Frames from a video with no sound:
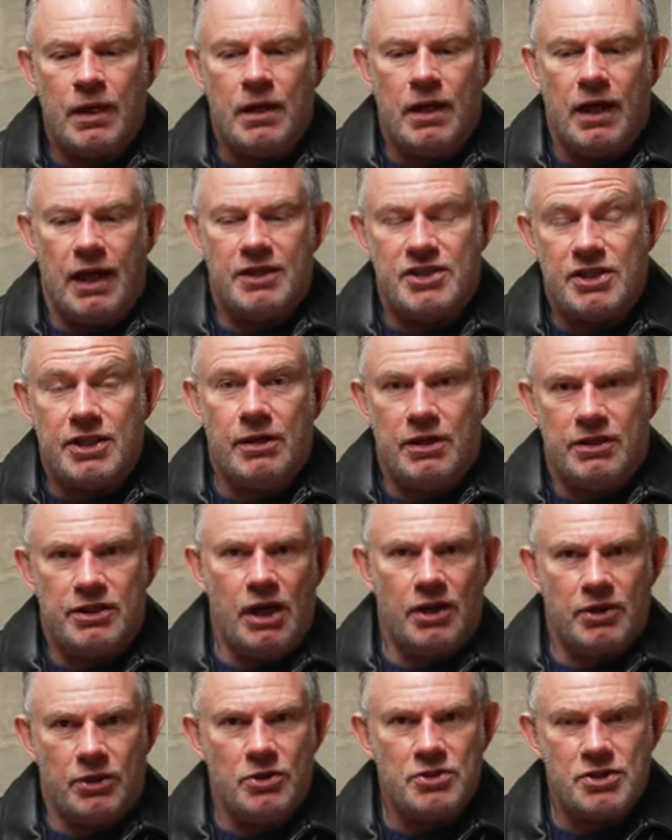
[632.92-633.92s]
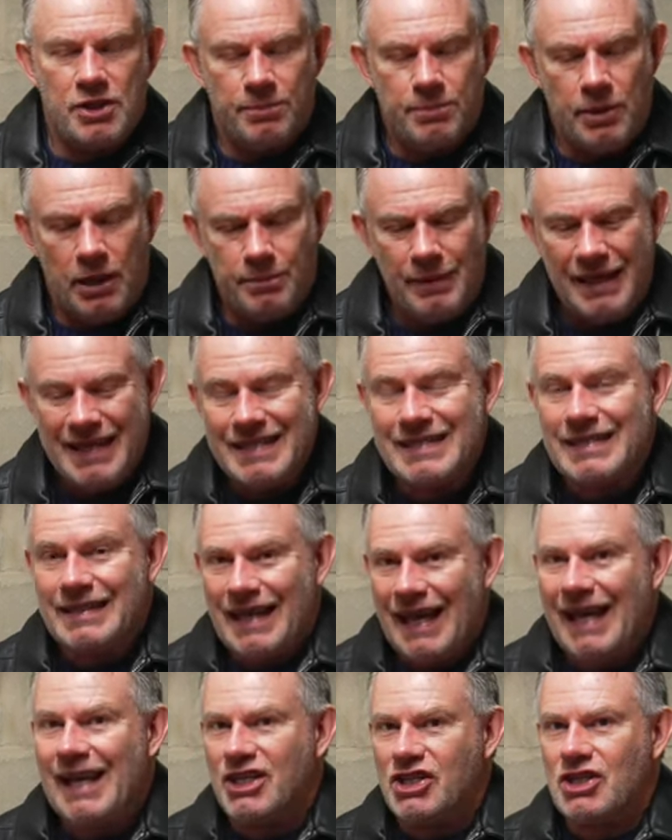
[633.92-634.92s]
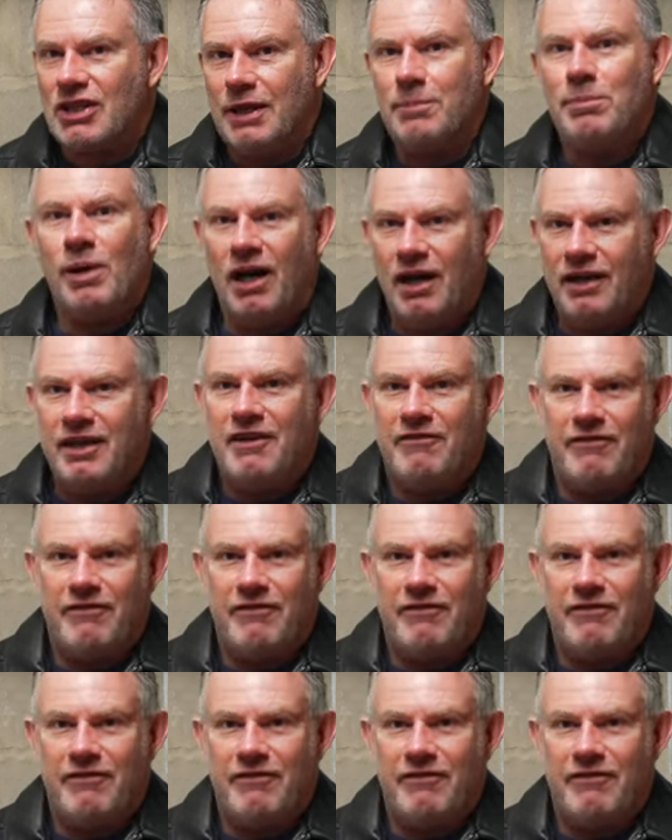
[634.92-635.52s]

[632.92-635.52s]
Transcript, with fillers: And so the diagnostic pump isn't actually part of the